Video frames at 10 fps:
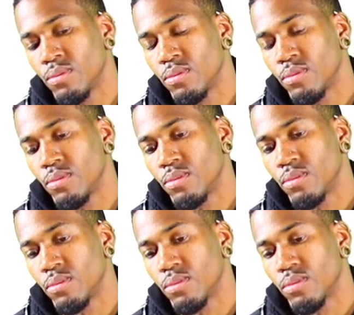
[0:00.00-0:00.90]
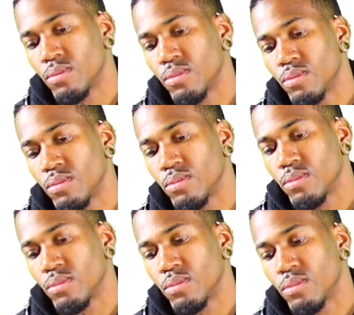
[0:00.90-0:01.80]

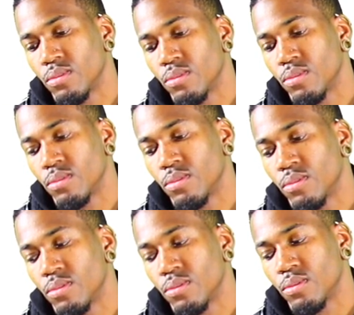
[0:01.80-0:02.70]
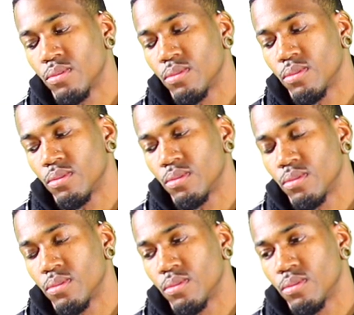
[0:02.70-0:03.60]

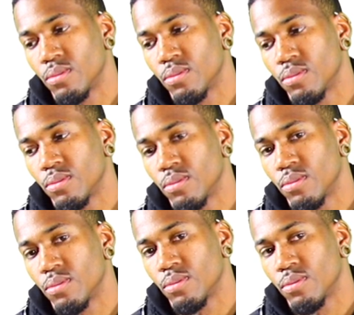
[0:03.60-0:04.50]
The person shown says nothing.